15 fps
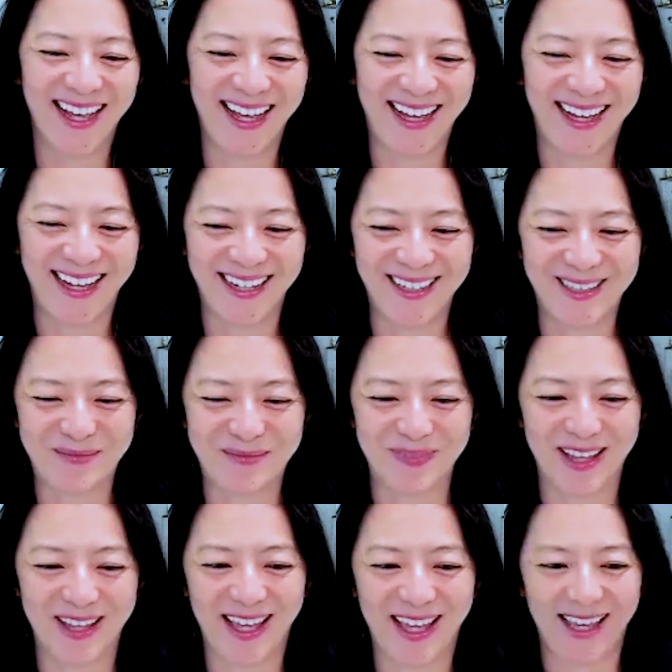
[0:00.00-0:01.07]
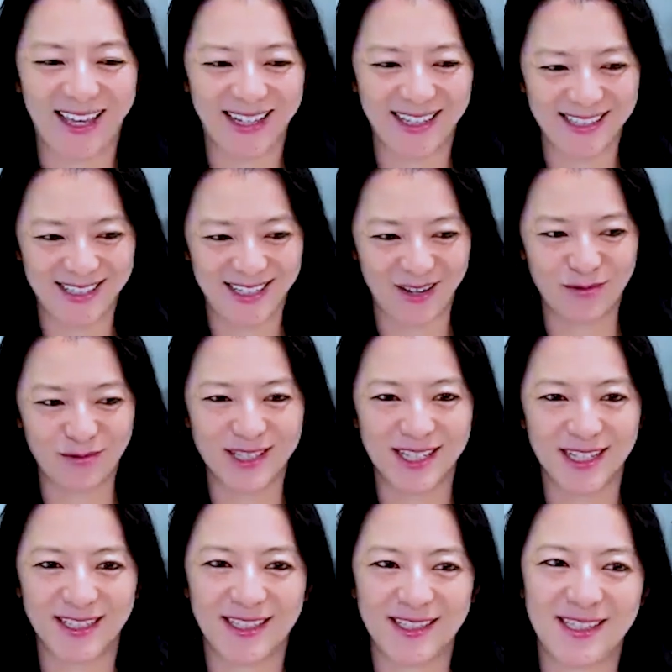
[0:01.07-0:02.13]
Um, and it
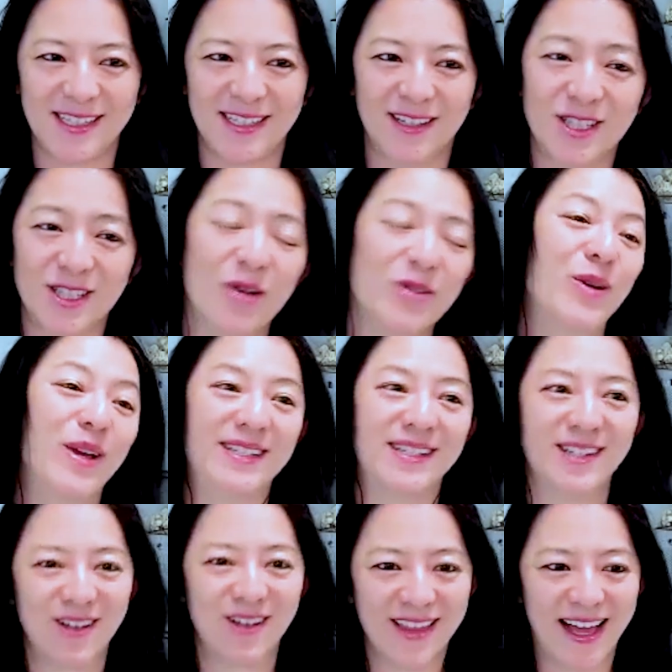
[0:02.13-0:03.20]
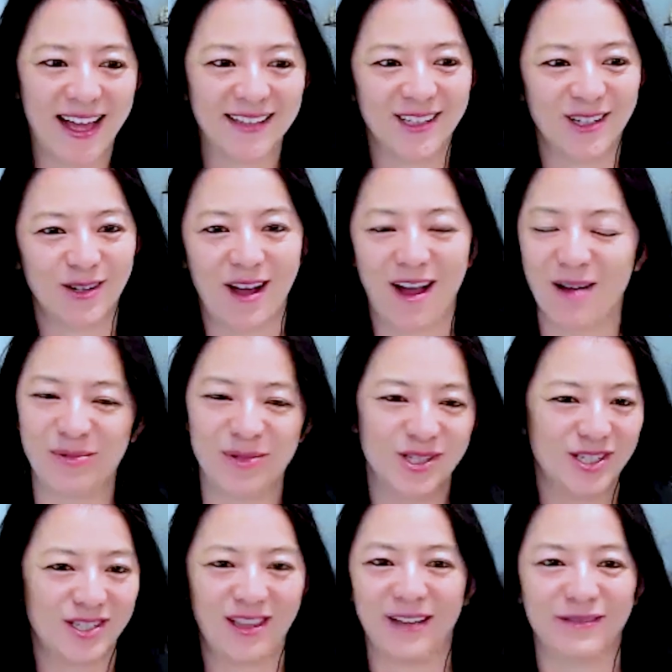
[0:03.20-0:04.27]
wasn't until so so I did all that, you know,
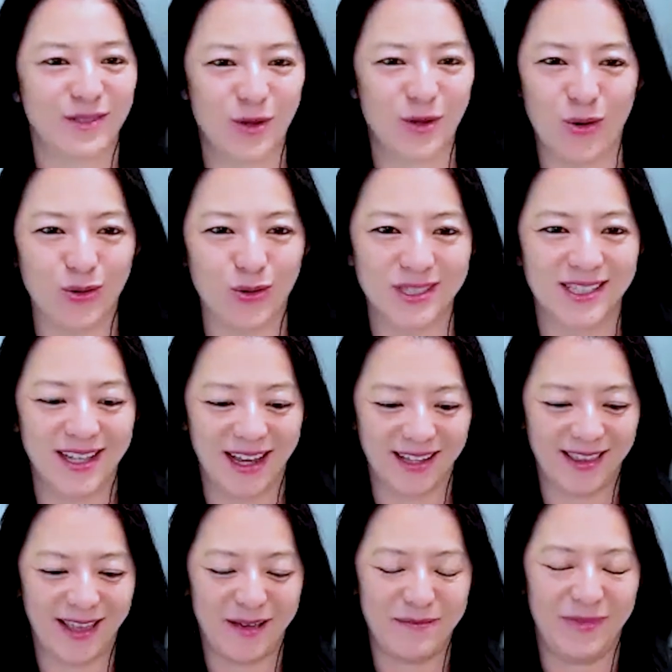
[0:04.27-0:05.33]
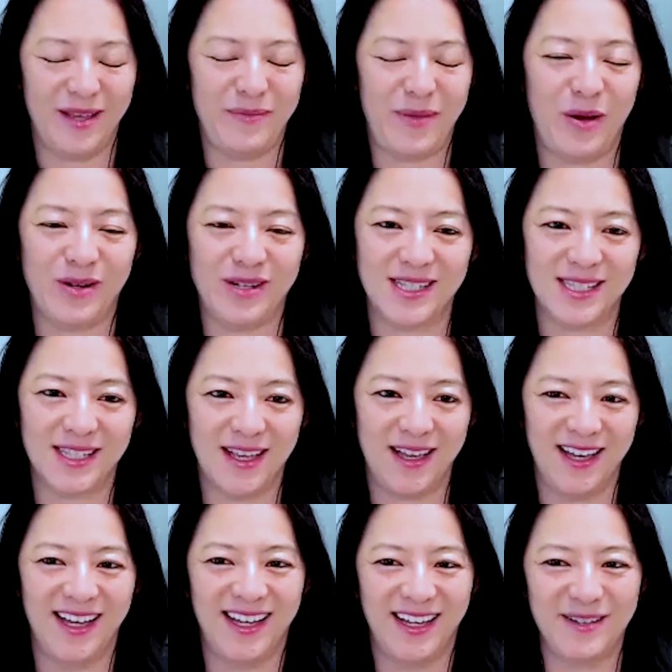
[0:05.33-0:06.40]
accomplished life's goals like that my parents
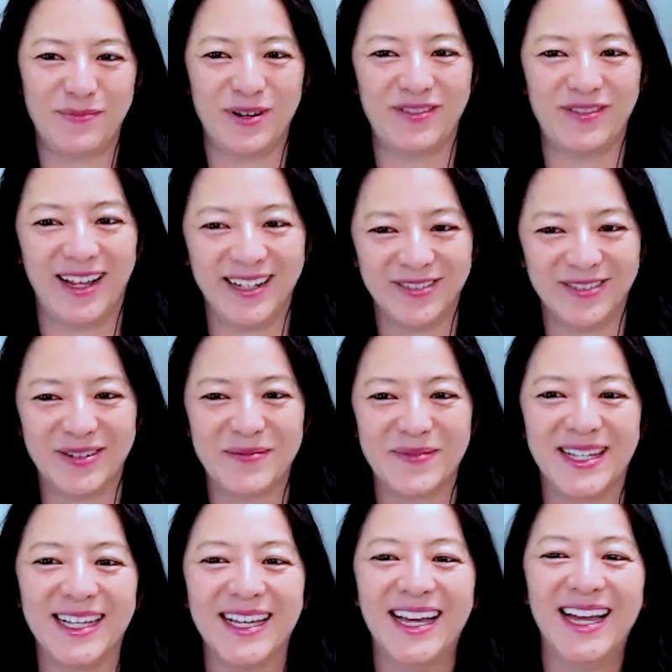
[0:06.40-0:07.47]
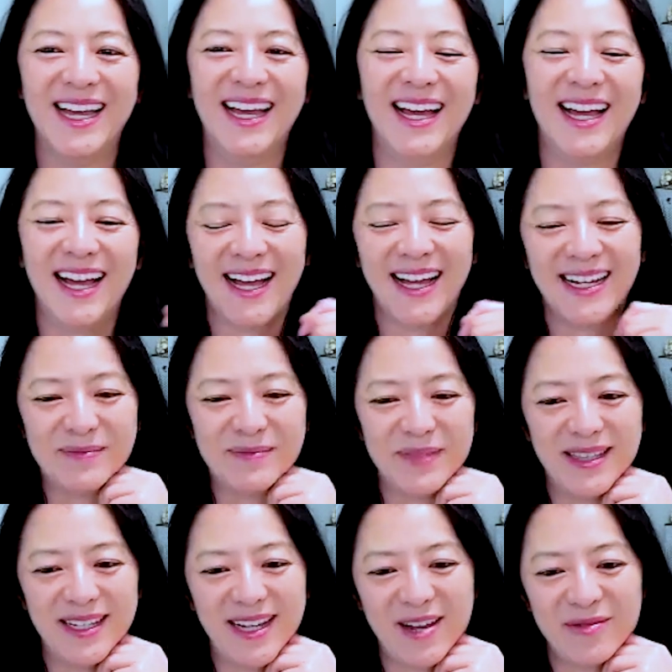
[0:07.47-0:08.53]
uh, provided for me, um,
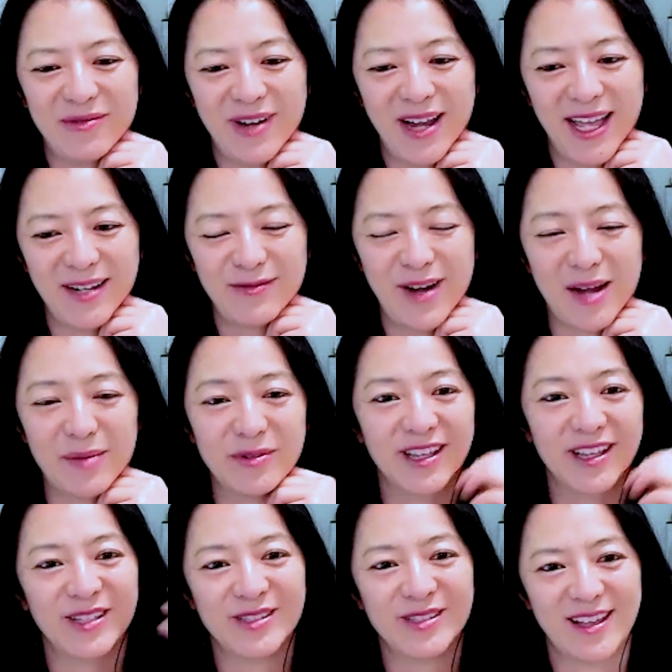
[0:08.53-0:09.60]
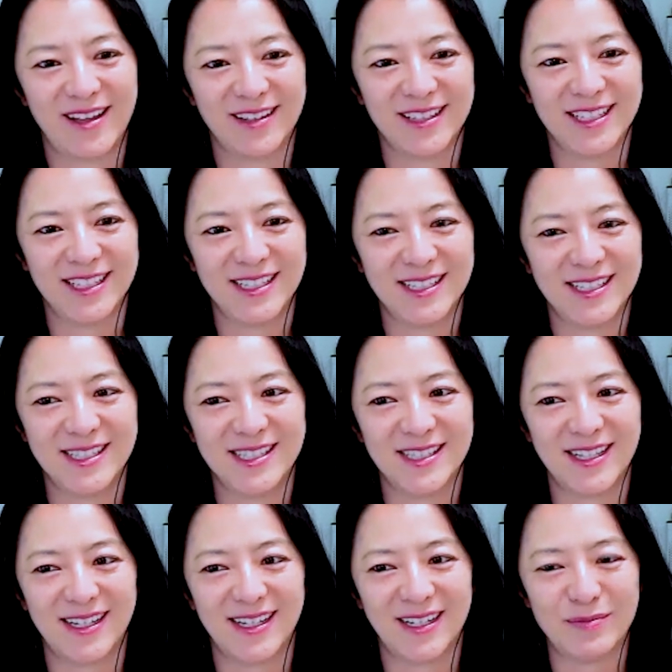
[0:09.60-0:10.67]
and then I read Robert Kiyosaki's
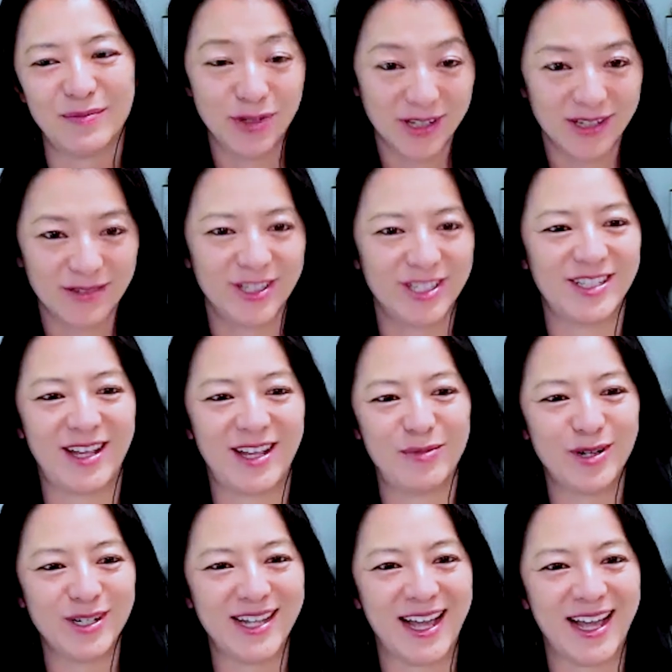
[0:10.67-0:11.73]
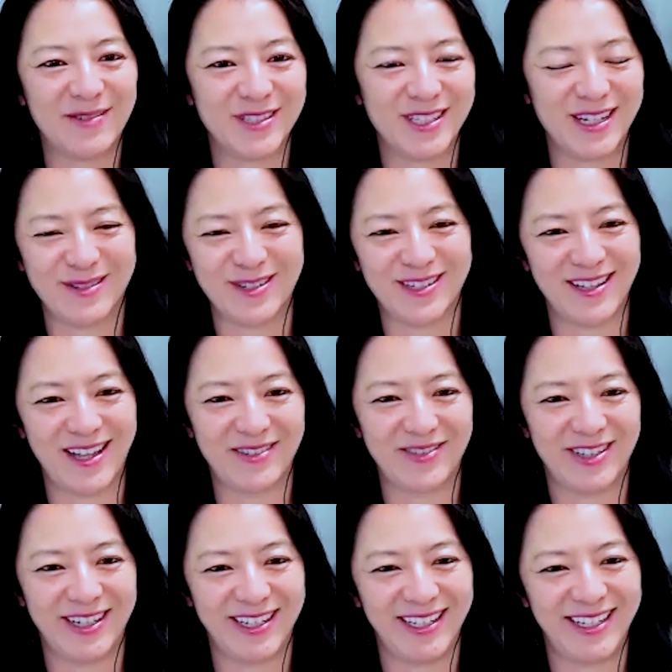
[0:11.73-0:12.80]
uh, book Rich Dad Poor Dad, which I'm sure a lot of
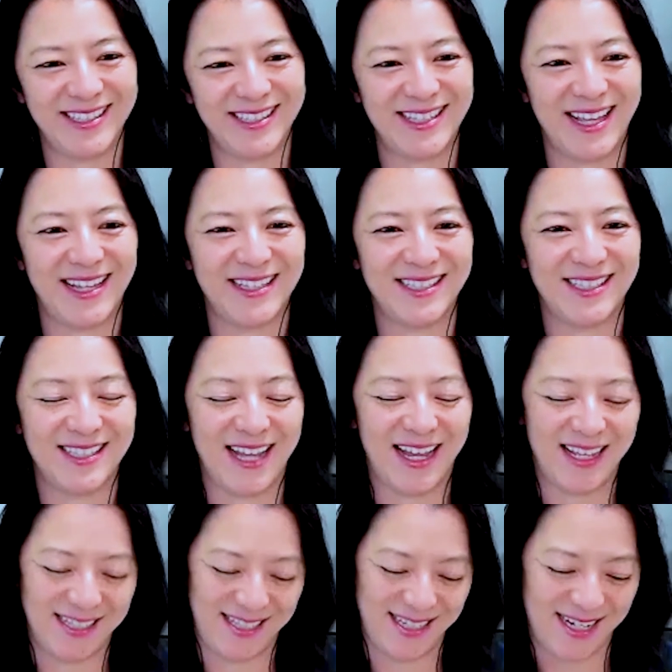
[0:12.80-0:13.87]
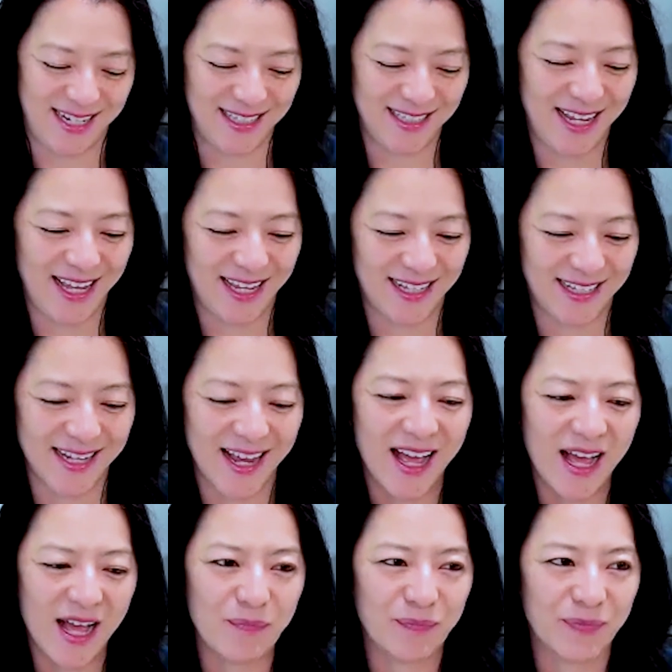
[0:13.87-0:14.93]
our audience has has done, and
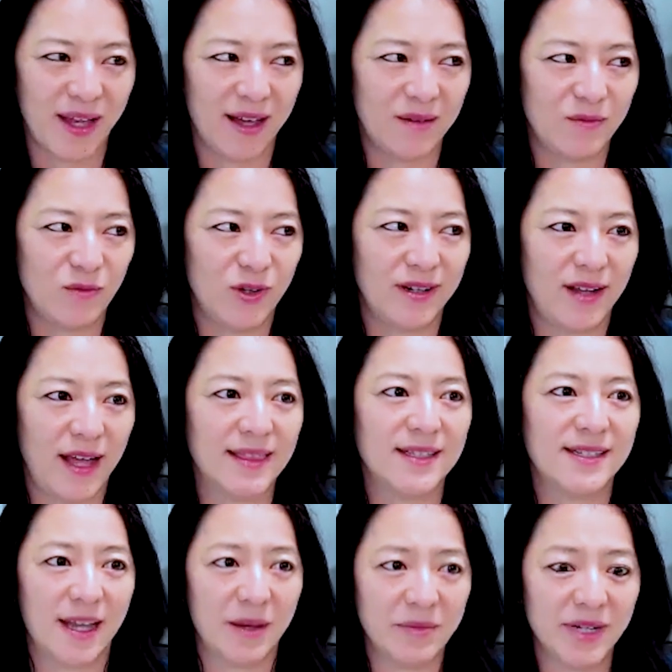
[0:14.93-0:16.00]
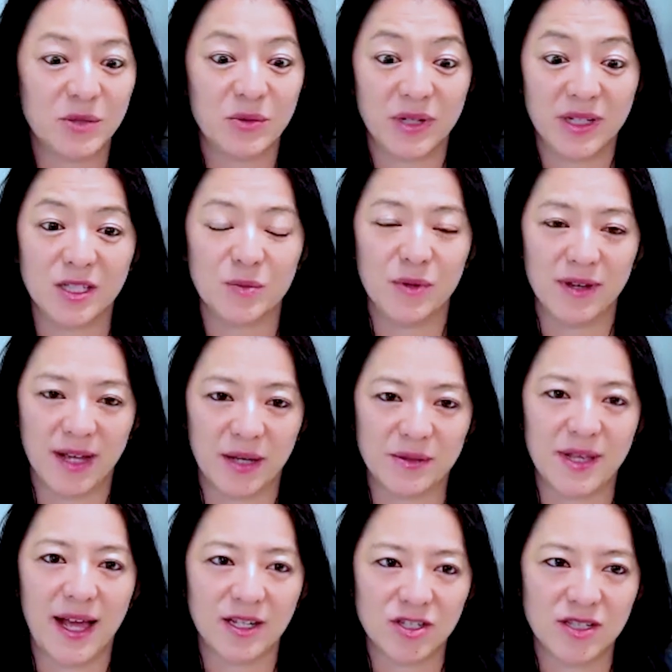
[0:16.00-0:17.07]
um, when, at the time when I was reading his book, I was
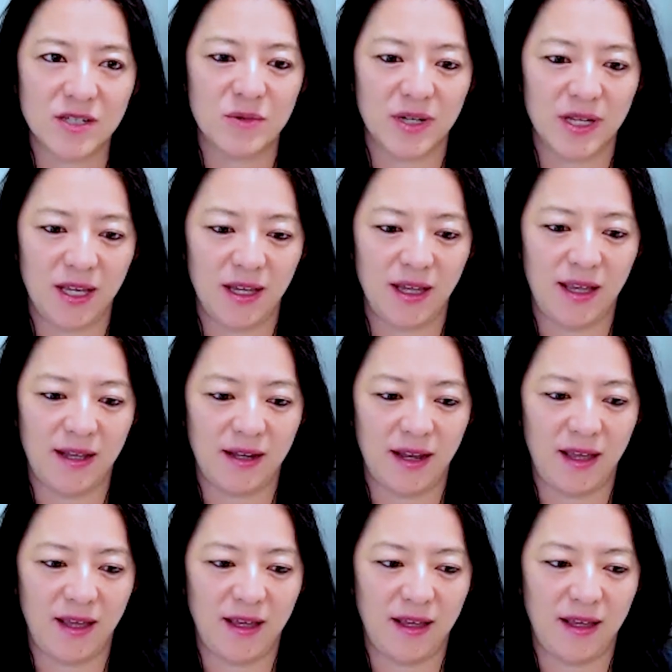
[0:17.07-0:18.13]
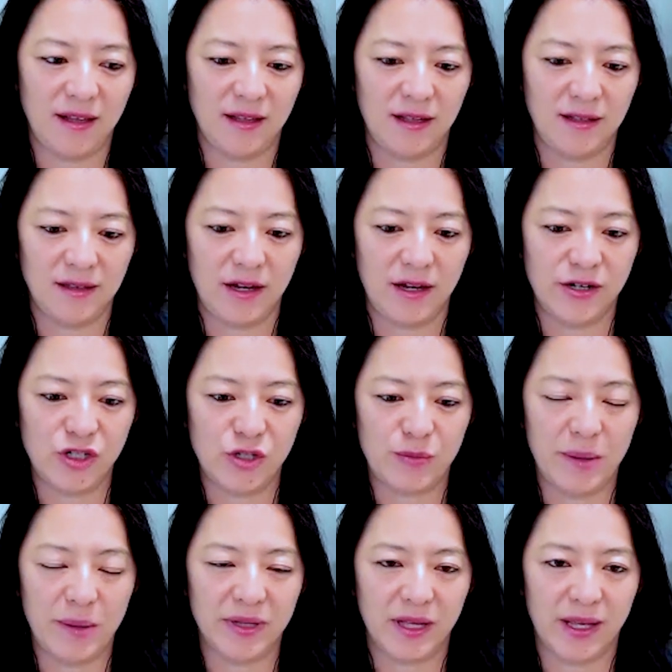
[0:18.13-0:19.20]
actually working in a, a, large
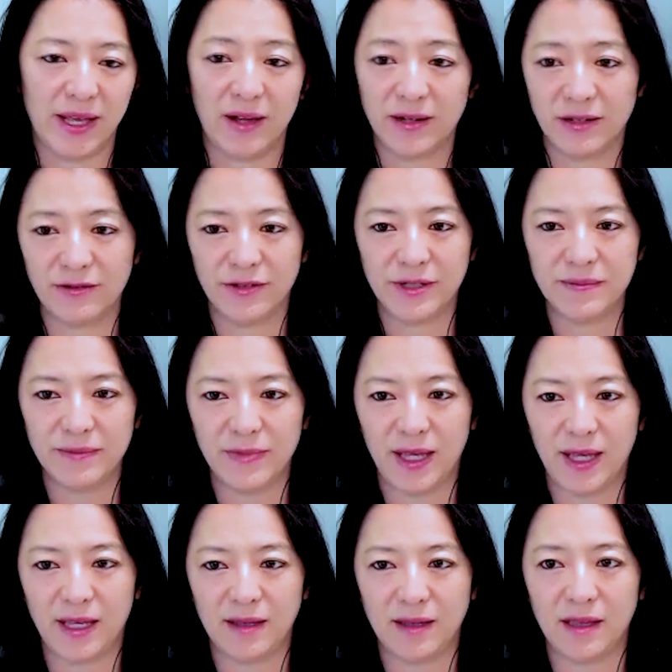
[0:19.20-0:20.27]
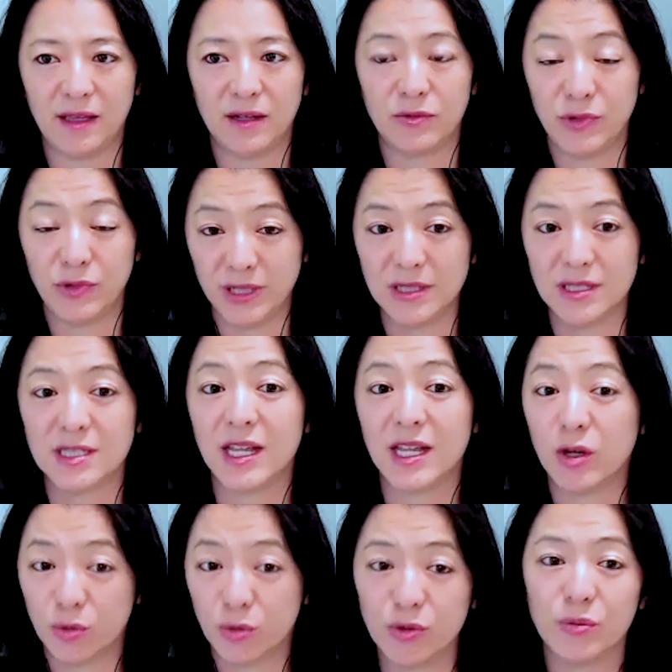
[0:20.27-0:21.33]
public accounting firm in the real
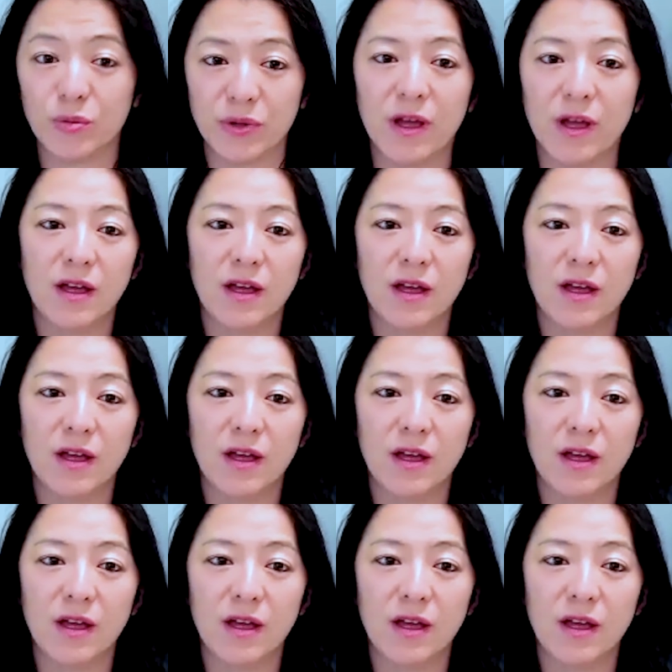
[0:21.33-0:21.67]
estate group.